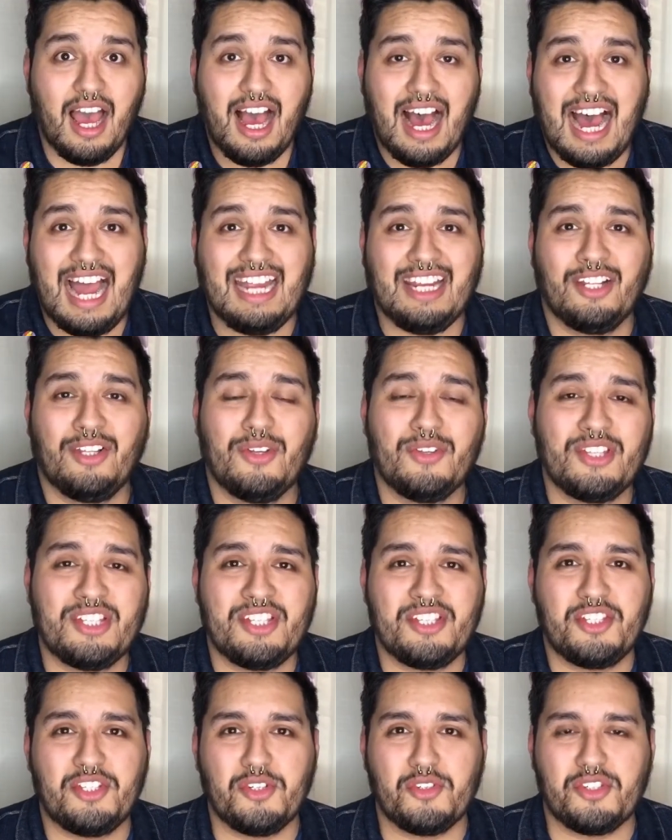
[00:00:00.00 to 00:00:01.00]
Hi, hello, this
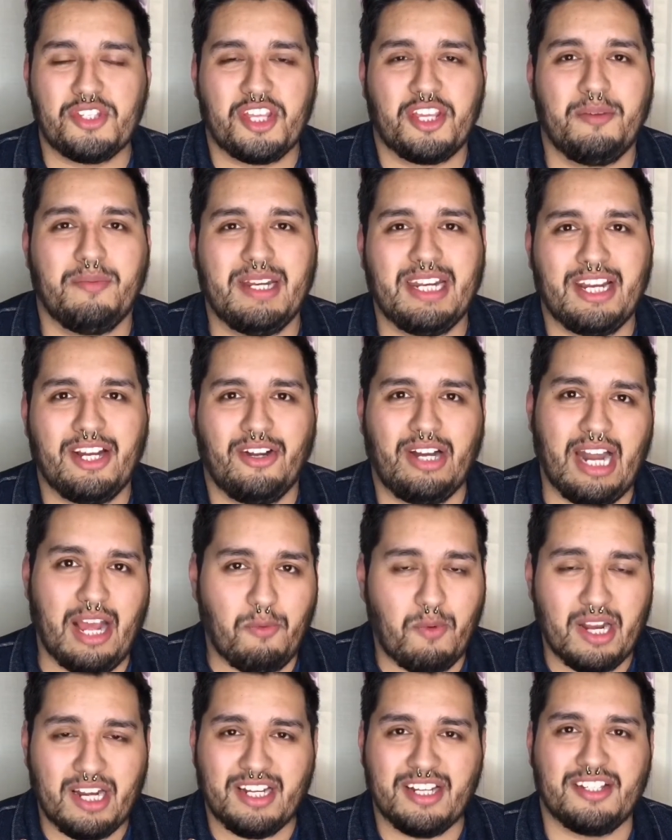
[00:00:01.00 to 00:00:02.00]
is Jules the Human here, and I
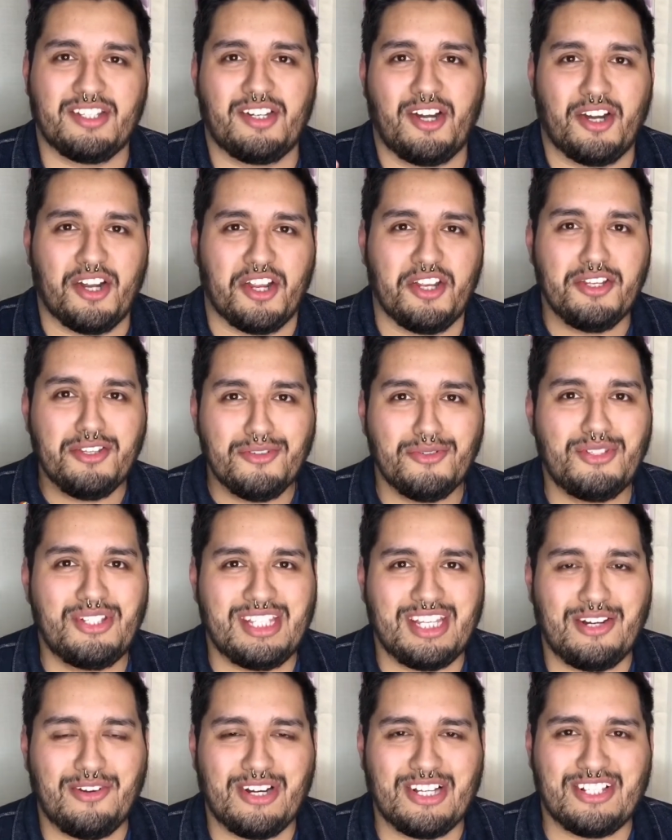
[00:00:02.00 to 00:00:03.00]
wanted to start a new
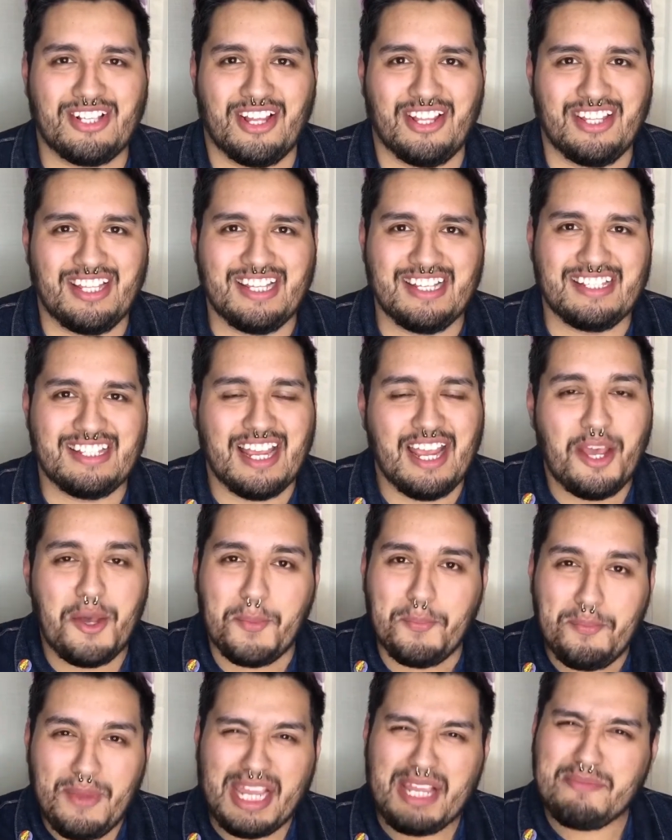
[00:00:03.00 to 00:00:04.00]
series on this,
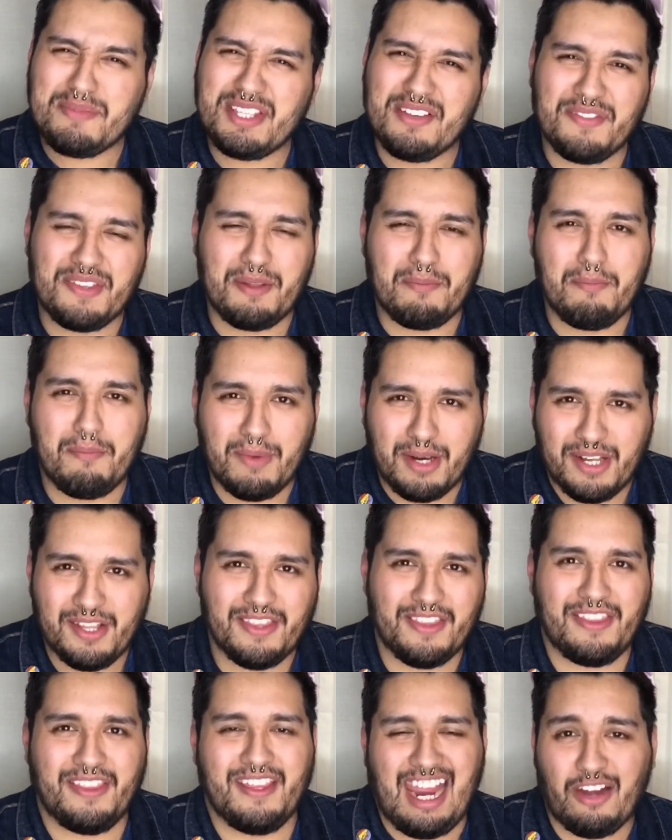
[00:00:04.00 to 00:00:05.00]
Memes of the
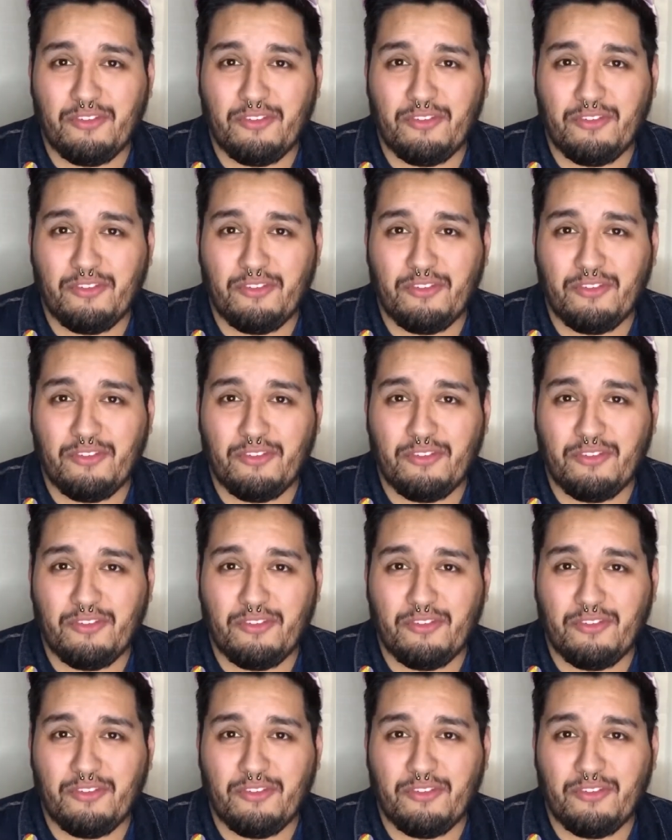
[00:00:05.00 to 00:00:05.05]
Month.